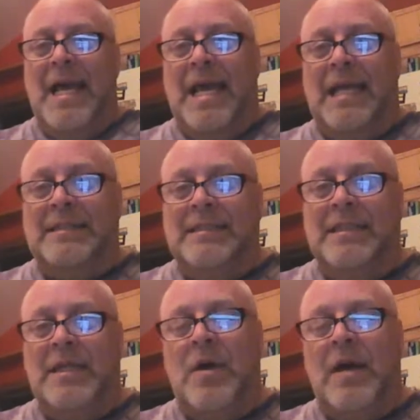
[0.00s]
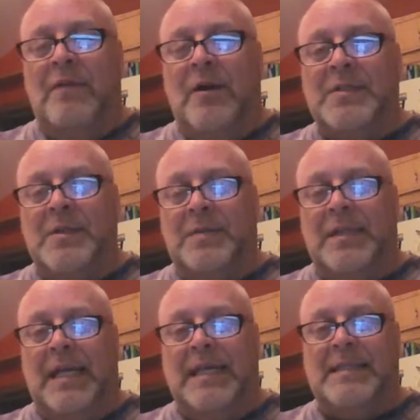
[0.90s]
And I've also
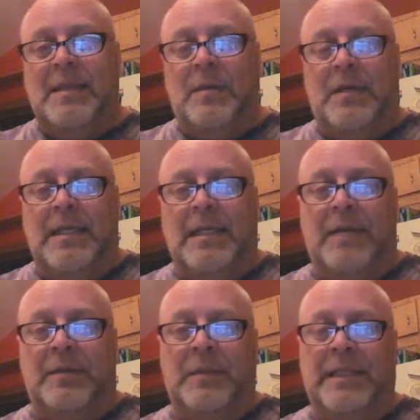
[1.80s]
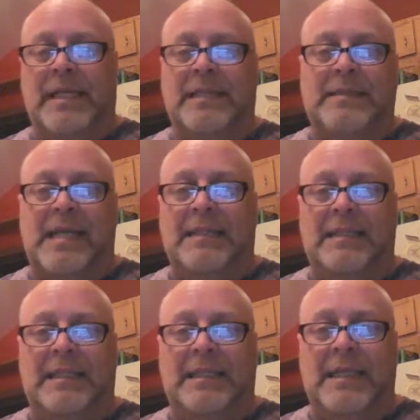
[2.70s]
realized that working on the weekends at
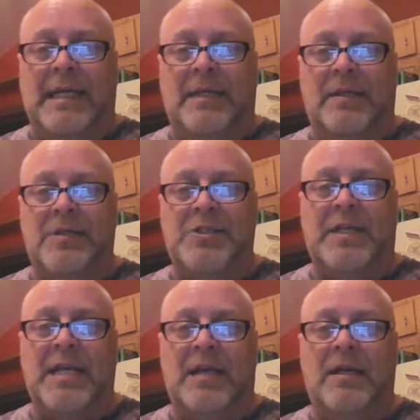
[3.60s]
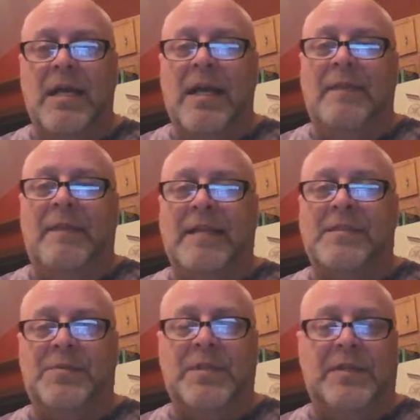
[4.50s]
the urgent care,
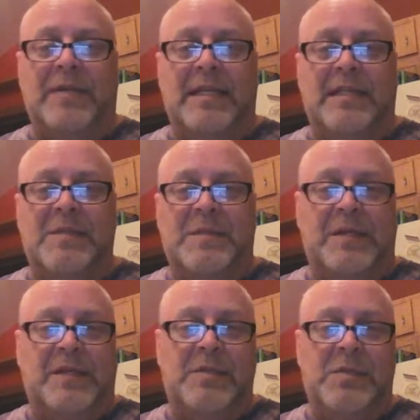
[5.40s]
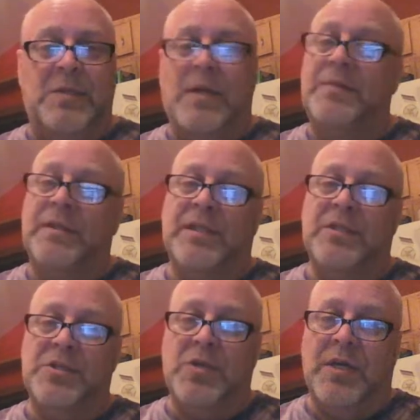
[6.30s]
that's a really great experience too. I really
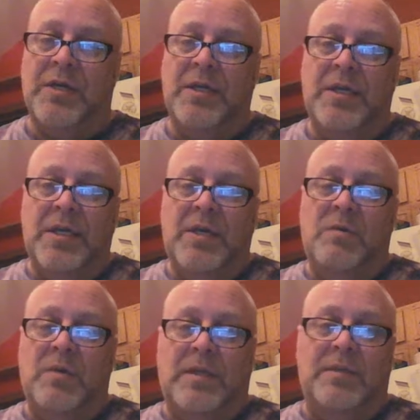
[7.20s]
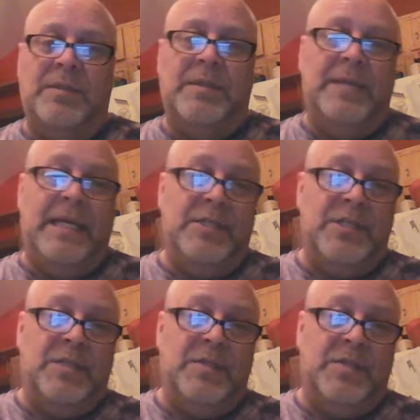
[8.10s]
enjoy working with the
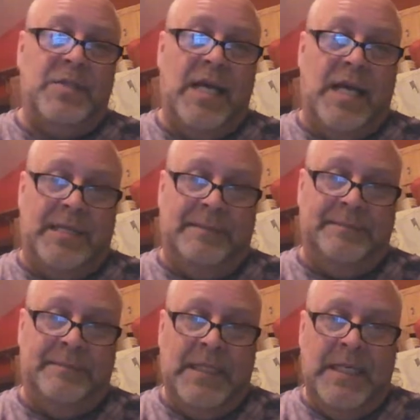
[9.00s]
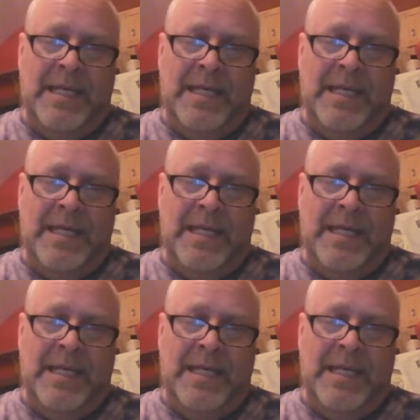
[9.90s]
patients. I'm